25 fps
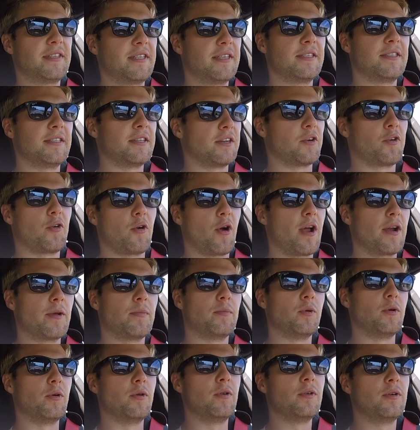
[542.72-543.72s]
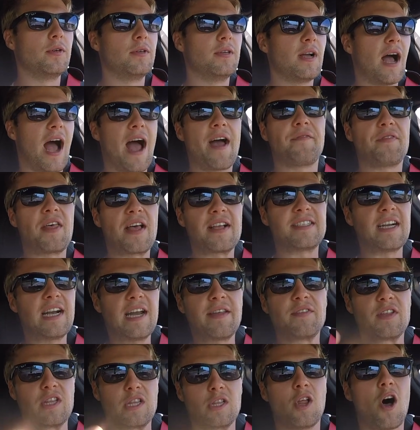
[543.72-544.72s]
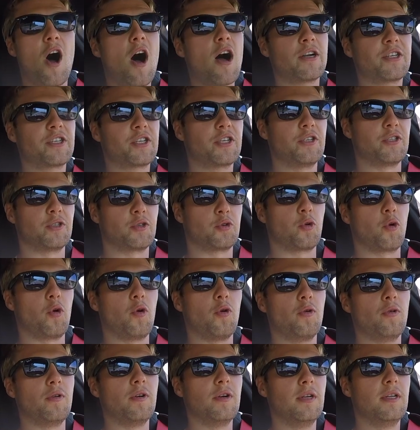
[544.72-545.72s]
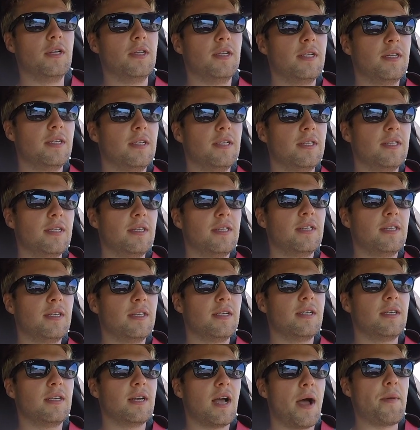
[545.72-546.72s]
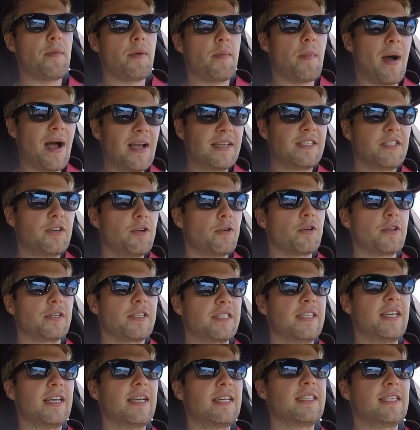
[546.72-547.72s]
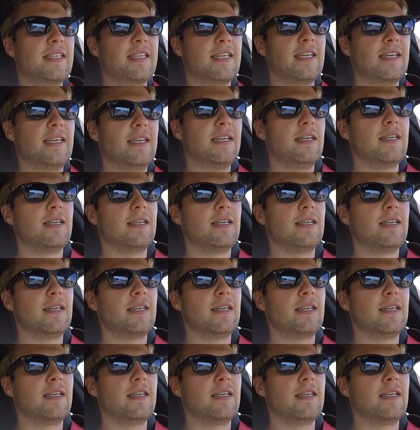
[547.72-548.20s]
is incredible. That's not even launch control. I mean, my 0 to 60,